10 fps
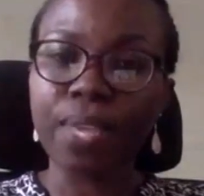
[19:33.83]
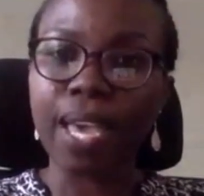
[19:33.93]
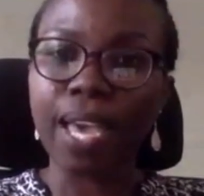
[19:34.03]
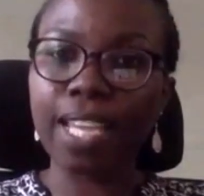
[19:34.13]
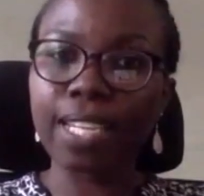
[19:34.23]

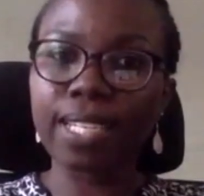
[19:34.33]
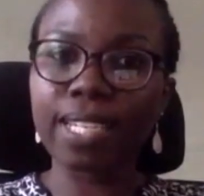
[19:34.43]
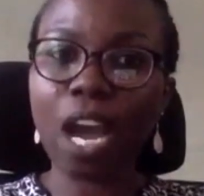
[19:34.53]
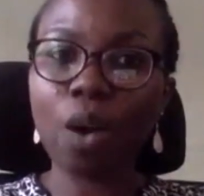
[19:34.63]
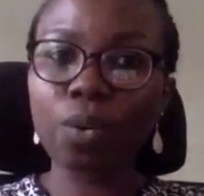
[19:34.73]
And
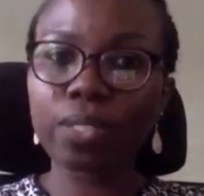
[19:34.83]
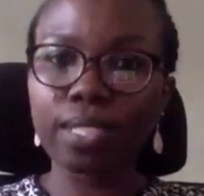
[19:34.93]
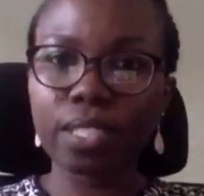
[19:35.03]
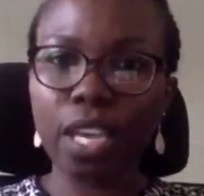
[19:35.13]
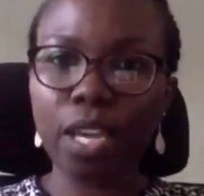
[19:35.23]
now,
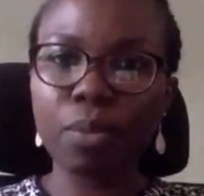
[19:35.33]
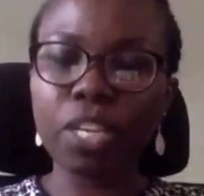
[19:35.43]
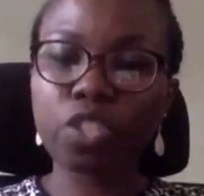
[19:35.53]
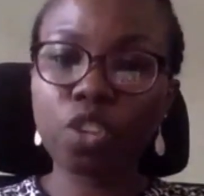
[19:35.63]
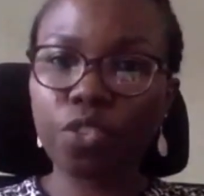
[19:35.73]
the
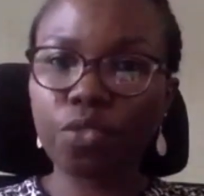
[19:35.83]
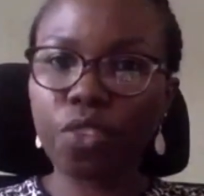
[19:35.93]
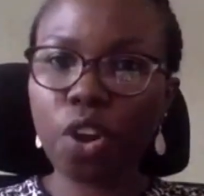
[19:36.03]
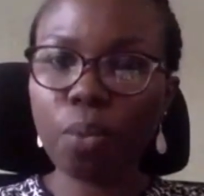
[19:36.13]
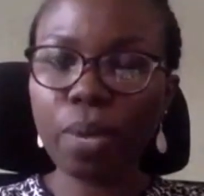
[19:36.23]
Ministry of
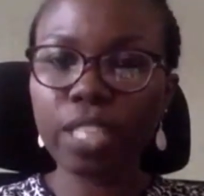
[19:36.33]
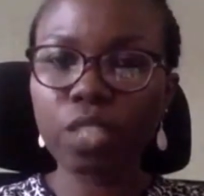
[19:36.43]
Environment